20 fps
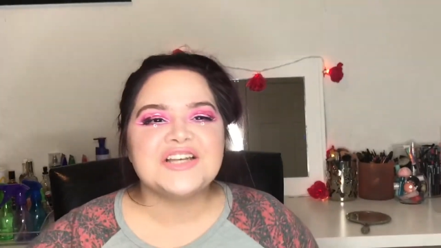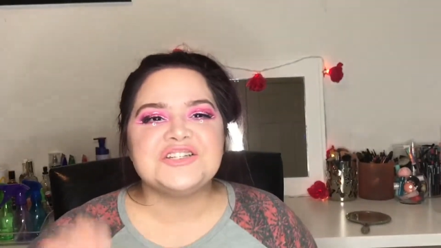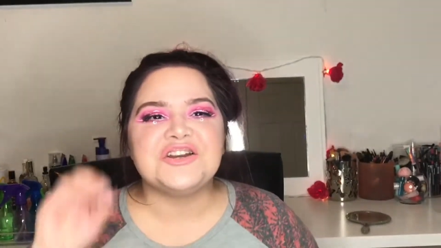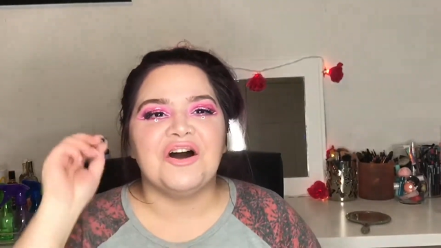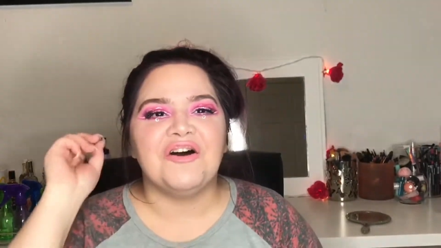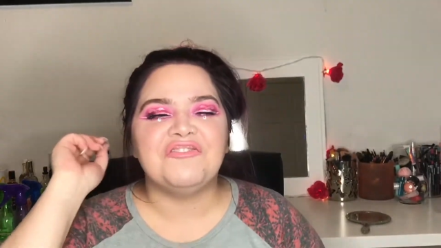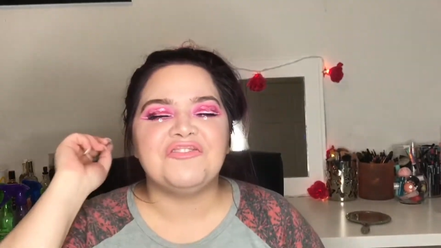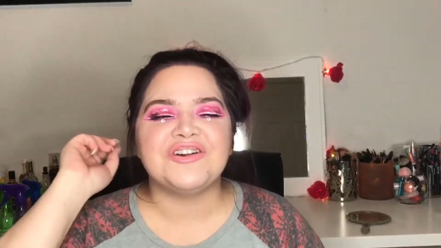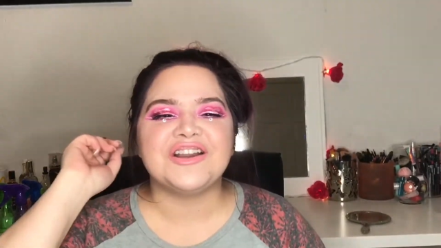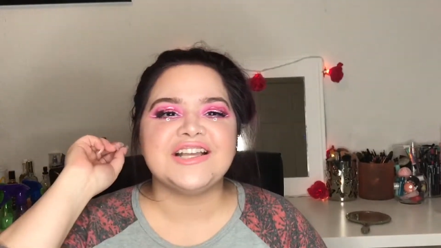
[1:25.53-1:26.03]

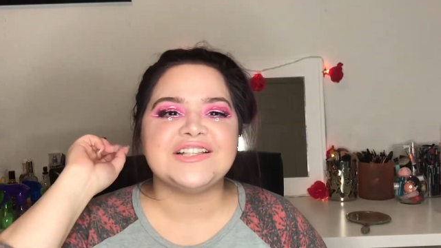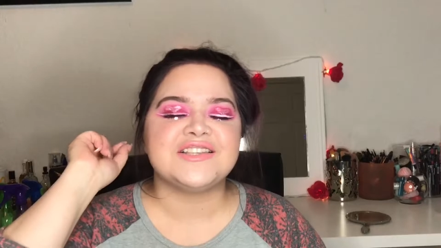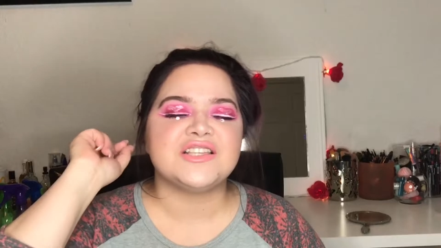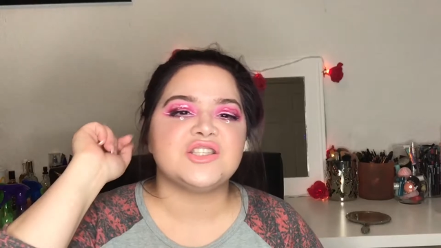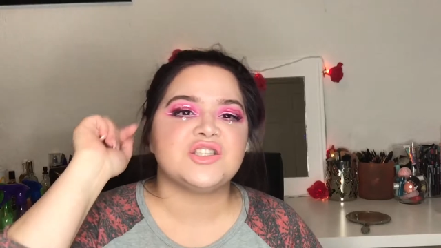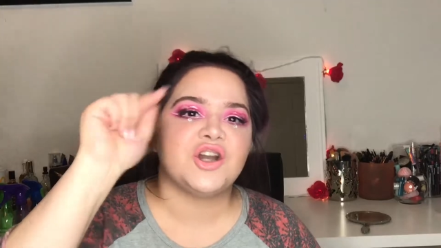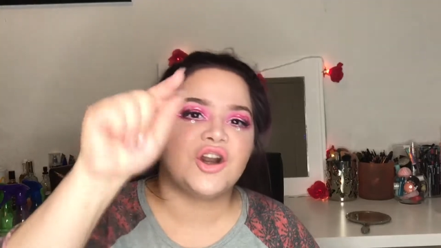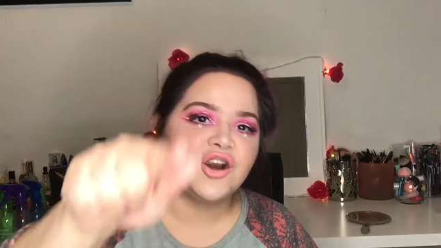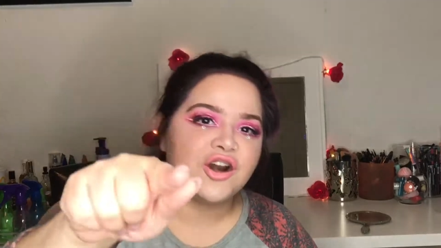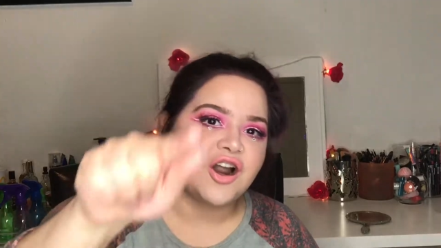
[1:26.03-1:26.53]
Don't forget to
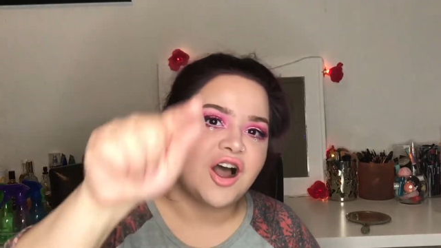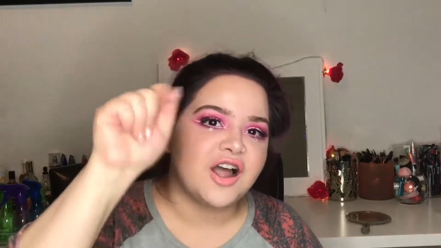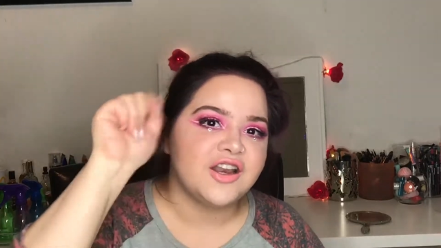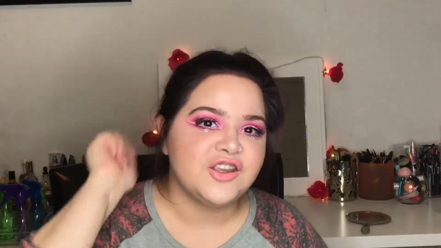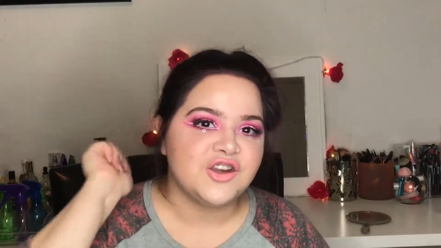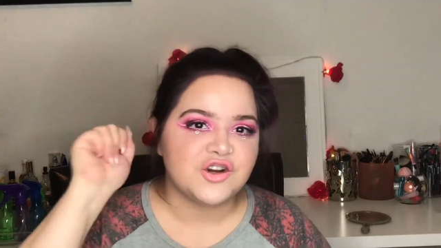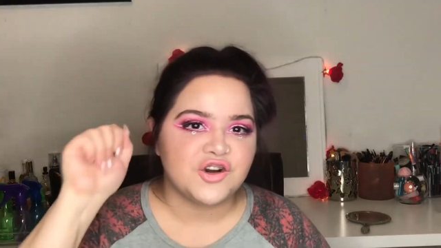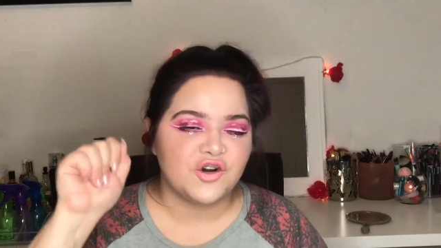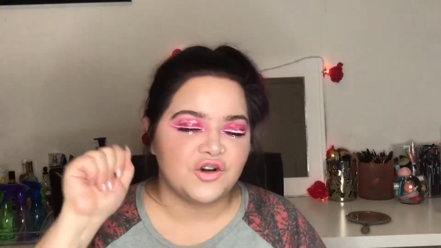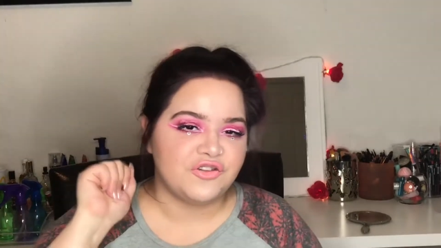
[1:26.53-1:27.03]
turn
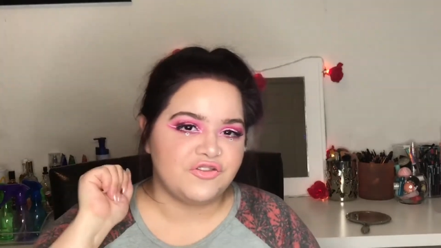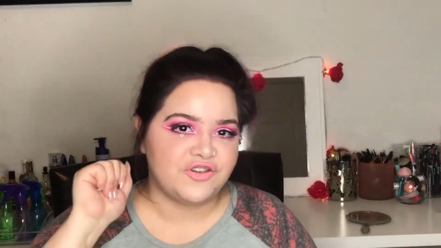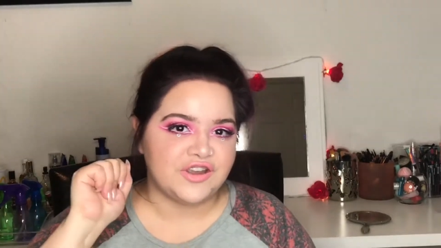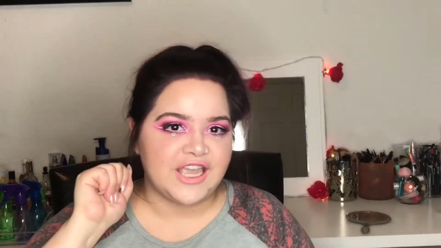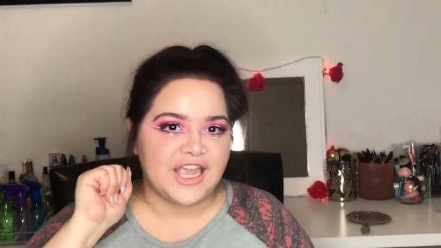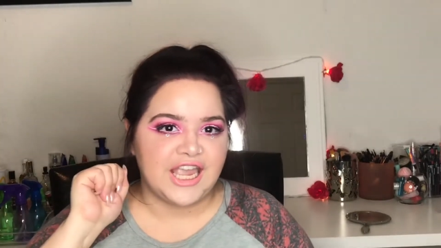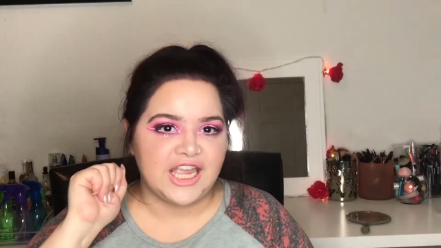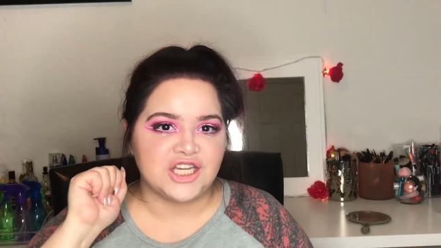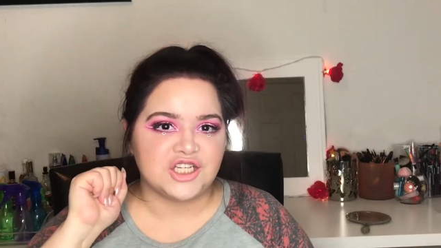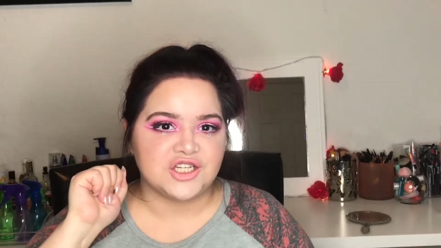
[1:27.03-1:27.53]
on your
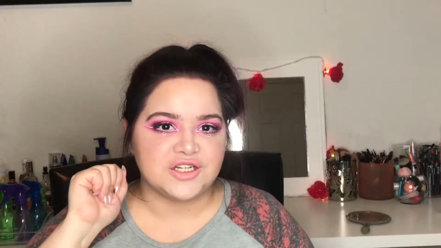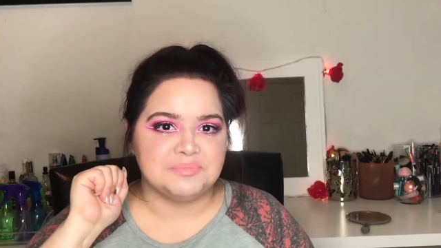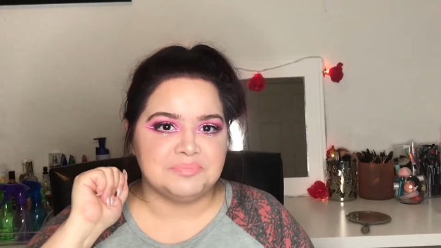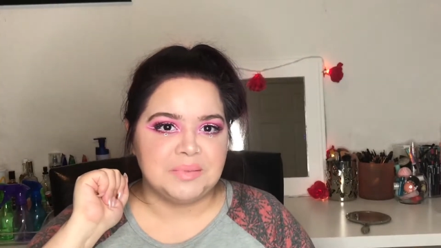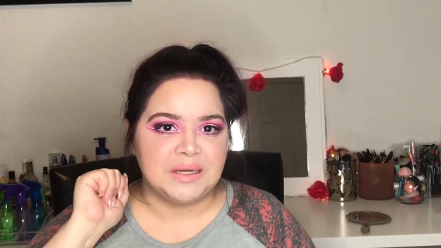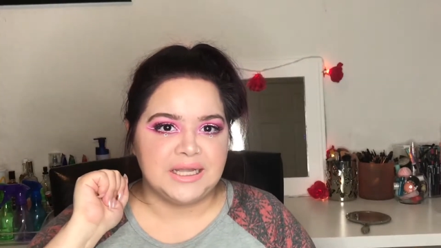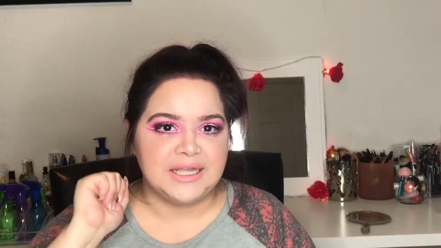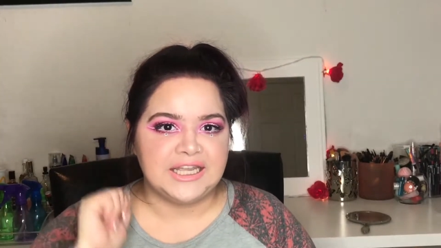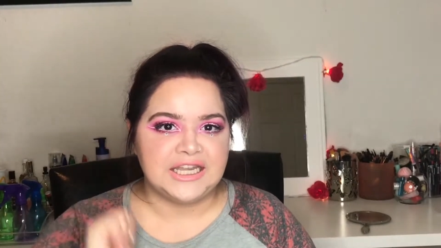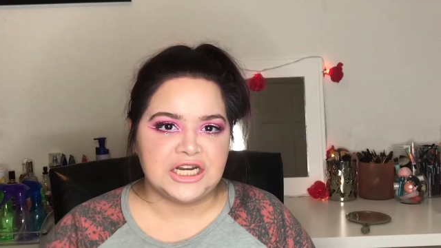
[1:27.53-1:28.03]
notification
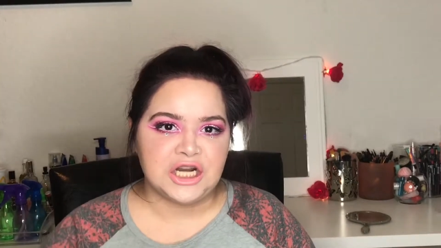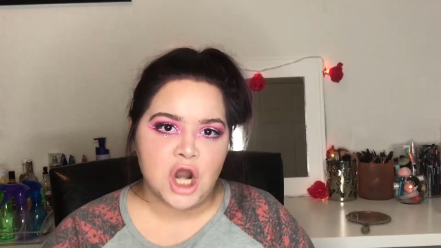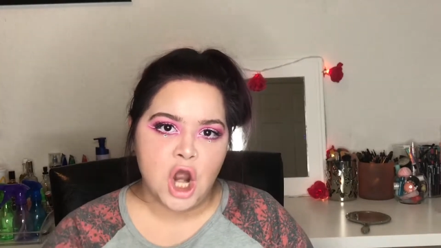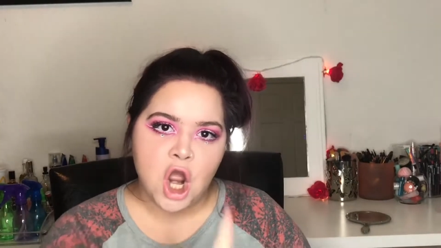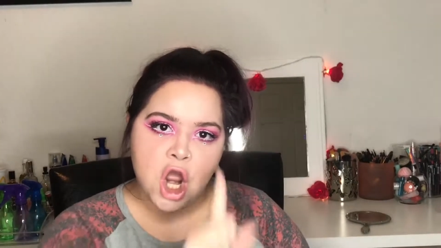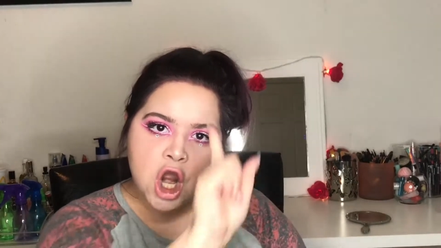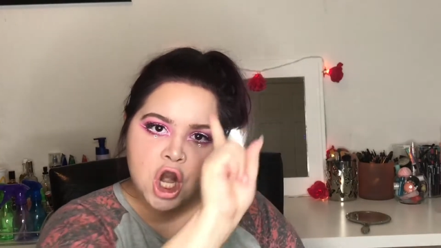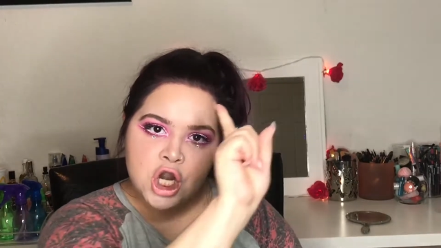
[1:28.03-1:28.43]
button,